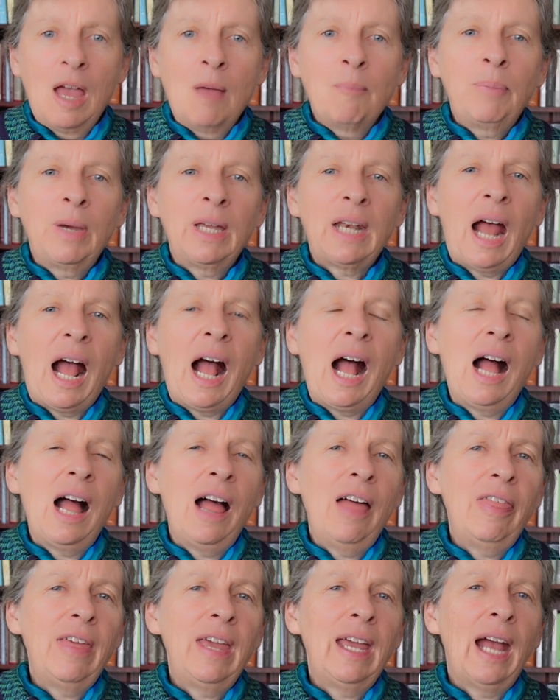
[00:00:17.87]
But
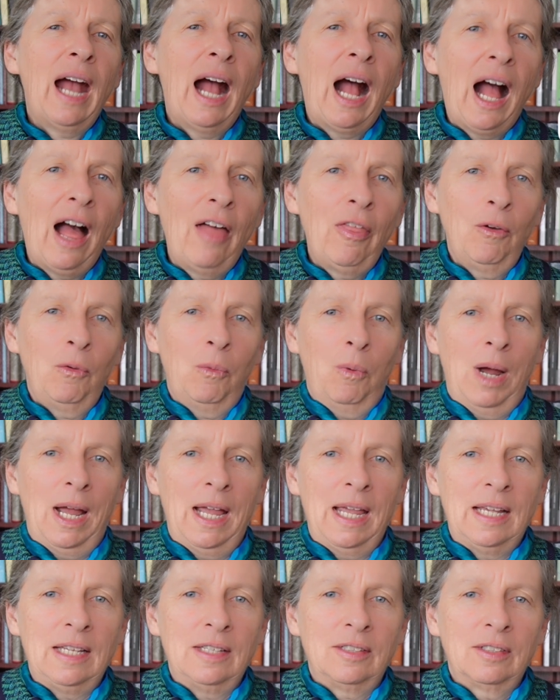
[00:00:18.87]
are there other
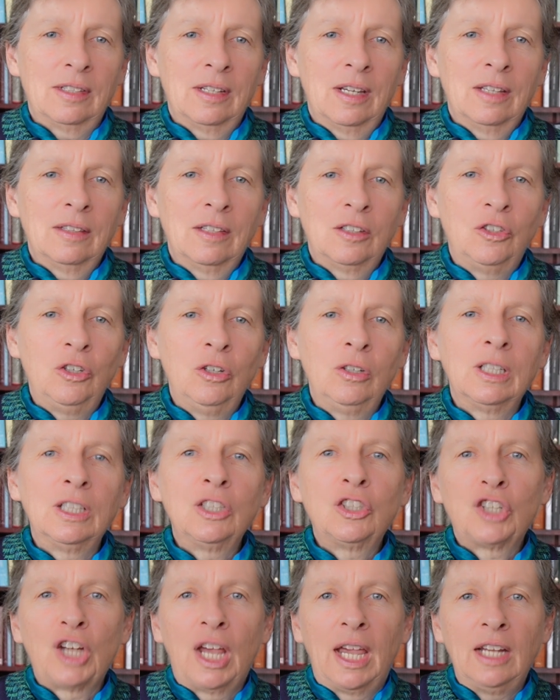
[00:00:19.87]
ways that you can
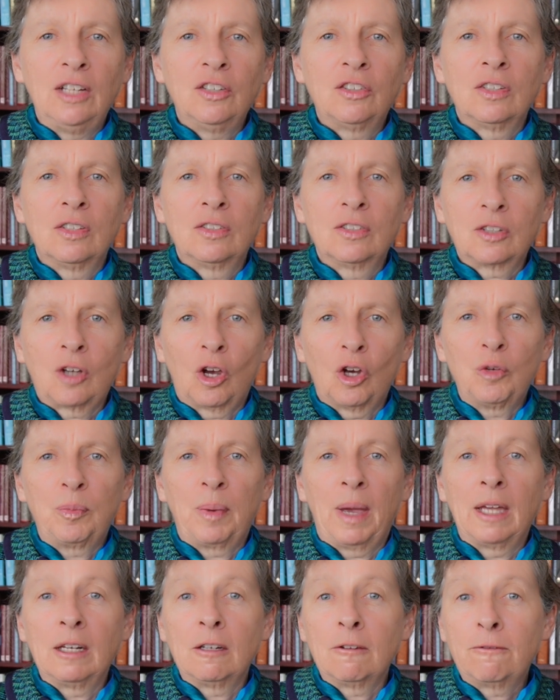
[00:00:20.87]
change the scope
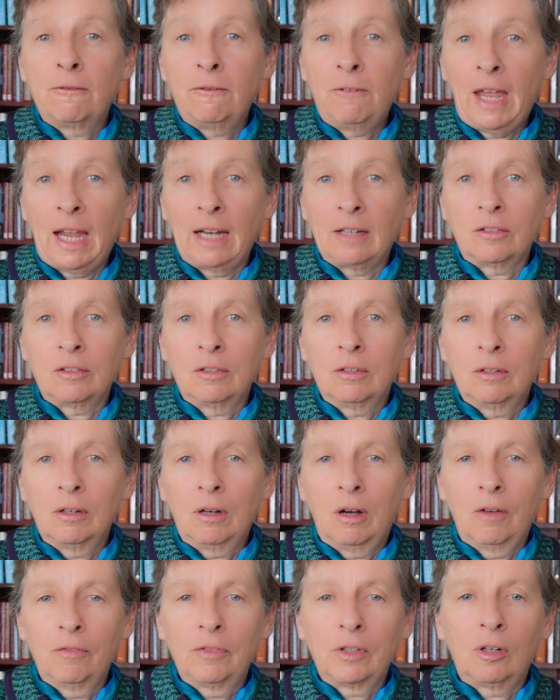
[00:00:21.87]
and effect
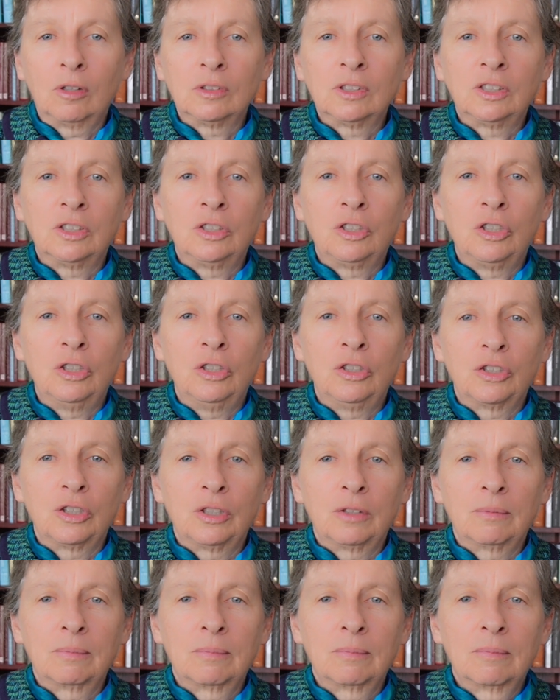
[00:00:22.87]
of the Constitution?